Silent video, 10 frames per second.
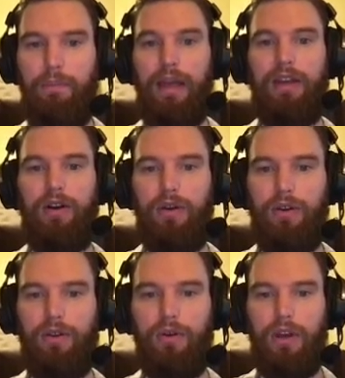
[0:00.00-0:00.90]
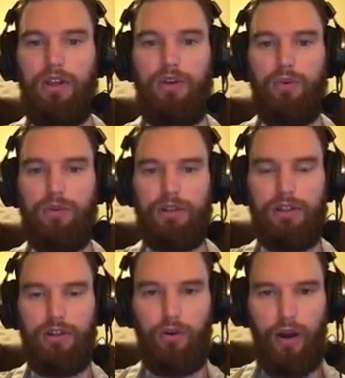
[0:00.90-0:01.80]
but you
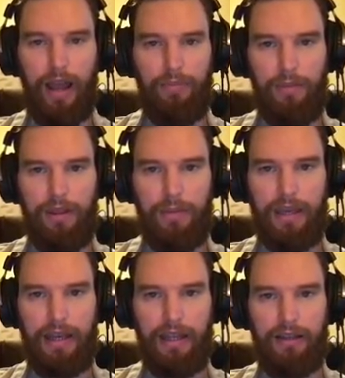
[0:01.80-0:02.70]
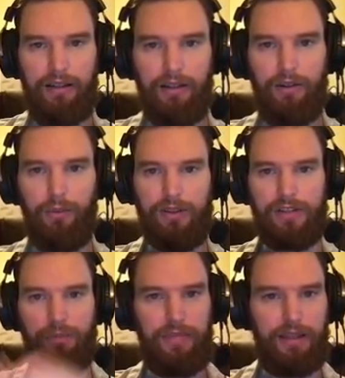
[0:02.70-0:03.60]
grab them in the beginning with
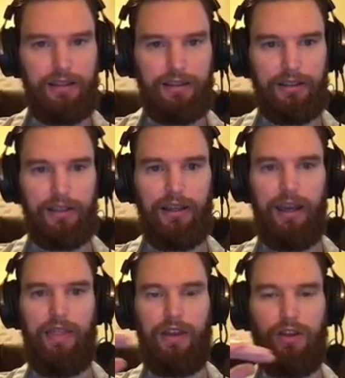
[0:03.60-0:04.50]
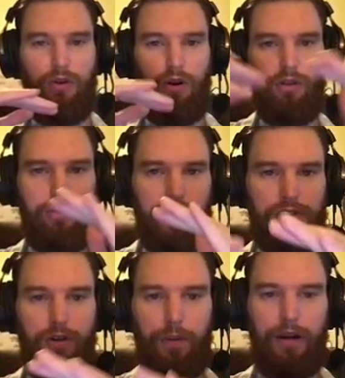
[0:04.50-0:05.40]
something, and then you go through
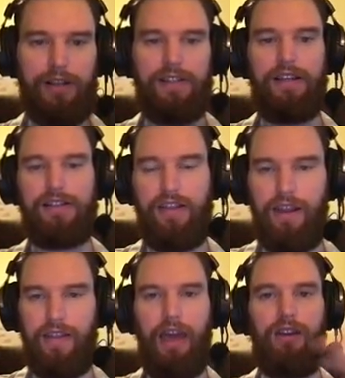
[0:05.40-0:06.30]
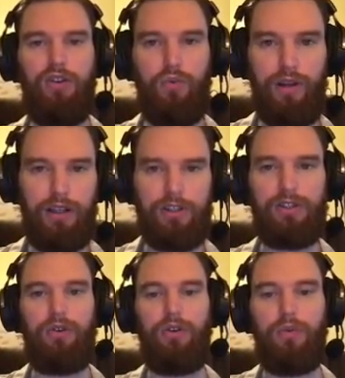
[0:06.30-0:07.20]
this whole process, and then in the end you really
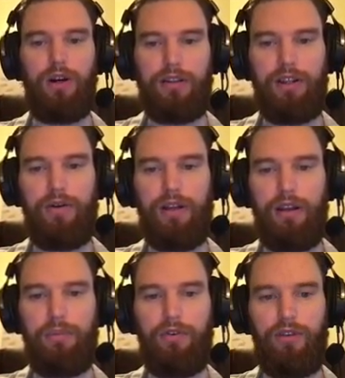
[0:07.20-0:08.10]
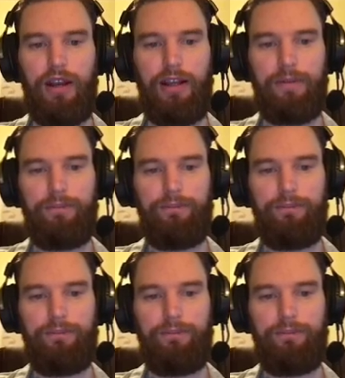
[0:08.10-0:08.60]
show the work that you ended up creating.